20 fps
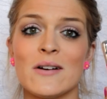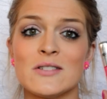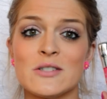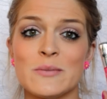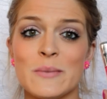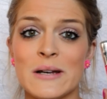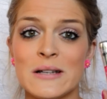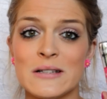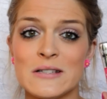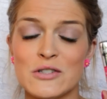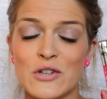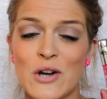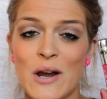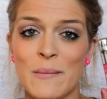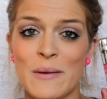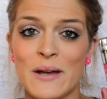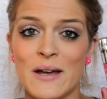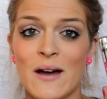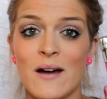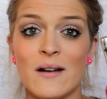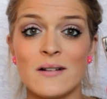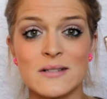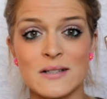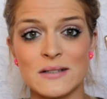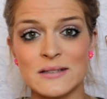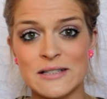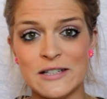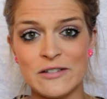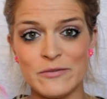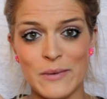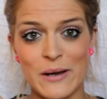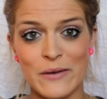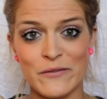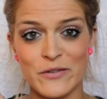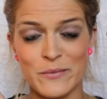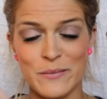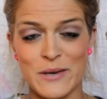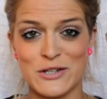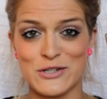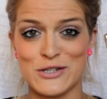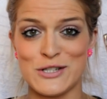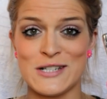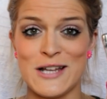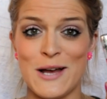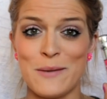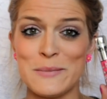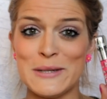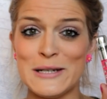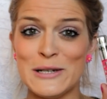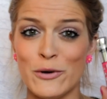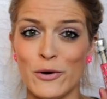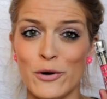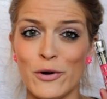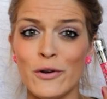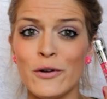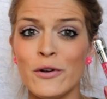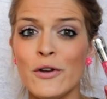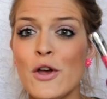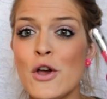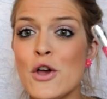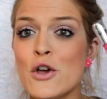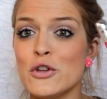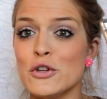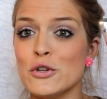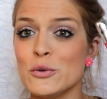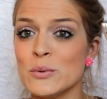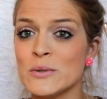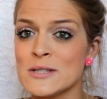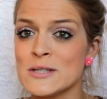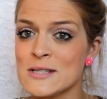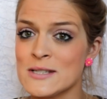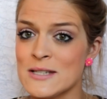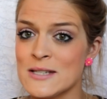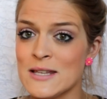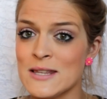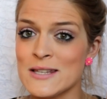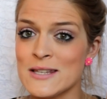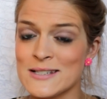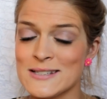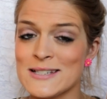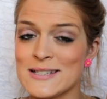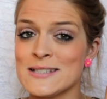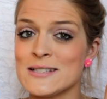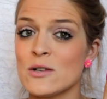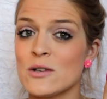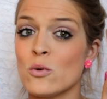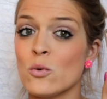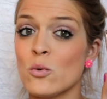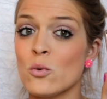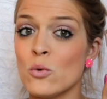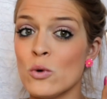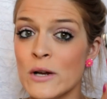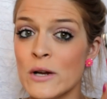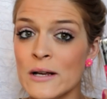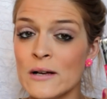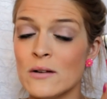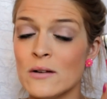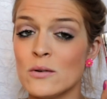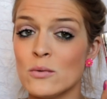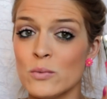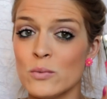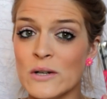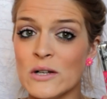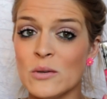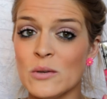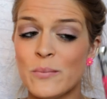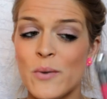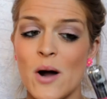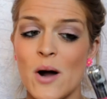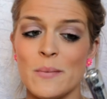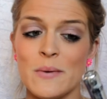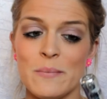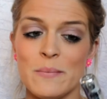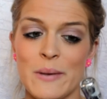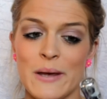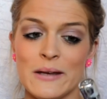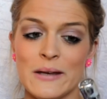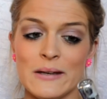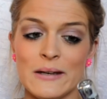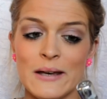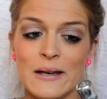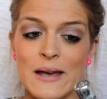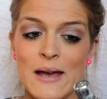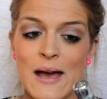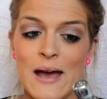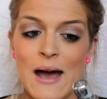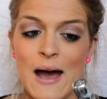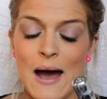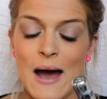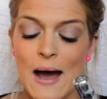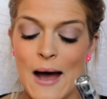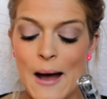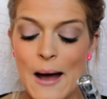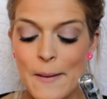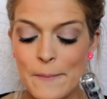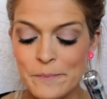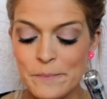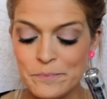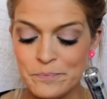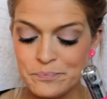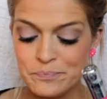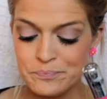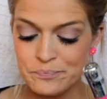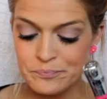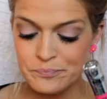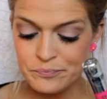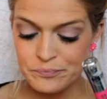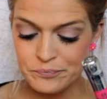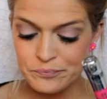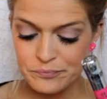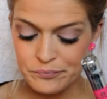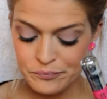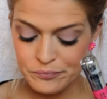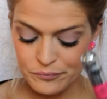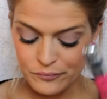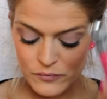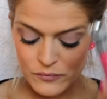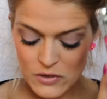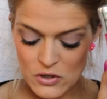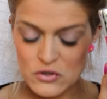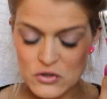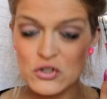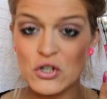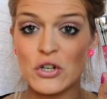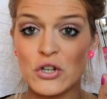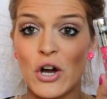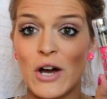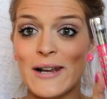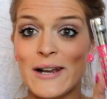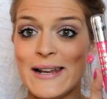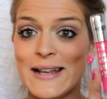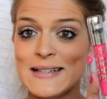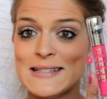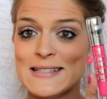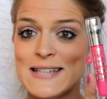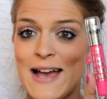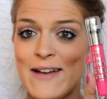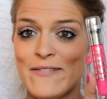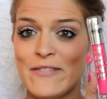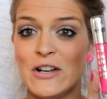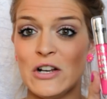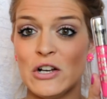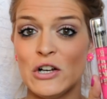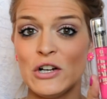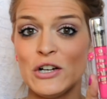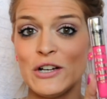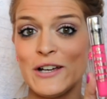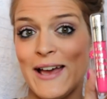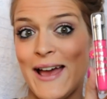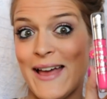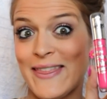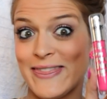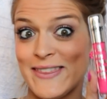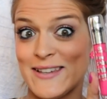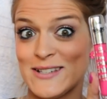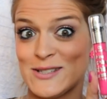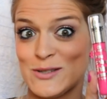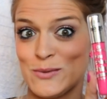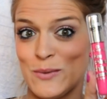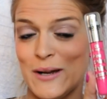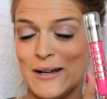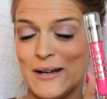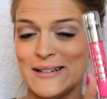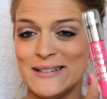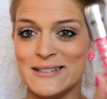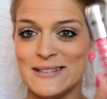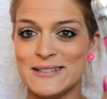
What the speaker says: onto my Instagram account, I'll leave my information down below, you will see this is a real, real Barbie pink. So yeah, let's have a look at this one.